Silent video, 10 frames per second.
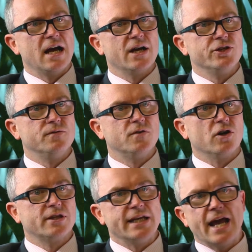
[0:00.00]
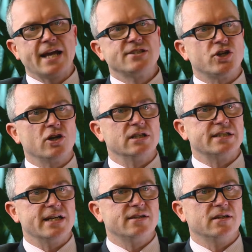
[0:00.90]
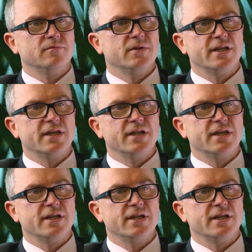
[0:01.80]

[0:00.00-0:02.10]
Uh, you've got the external data.